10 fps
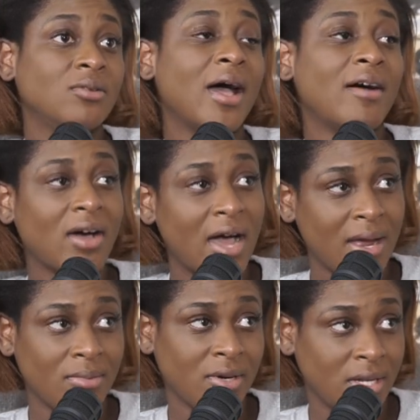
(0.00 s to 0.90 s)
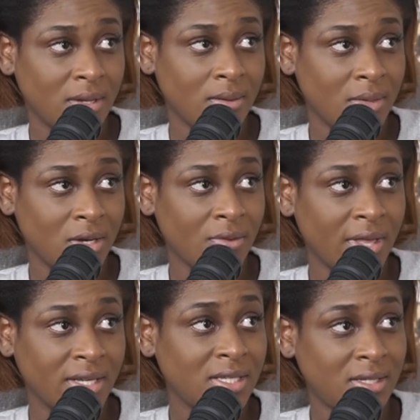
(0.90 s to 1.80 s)
have a hybrid in the middle
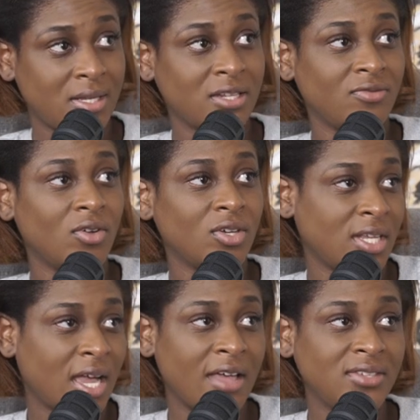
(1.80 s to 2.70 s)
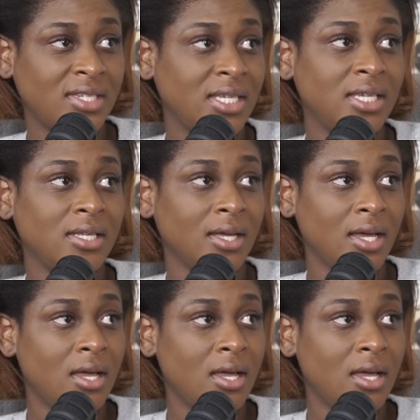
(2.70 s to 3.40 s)
that's successful because like i've seen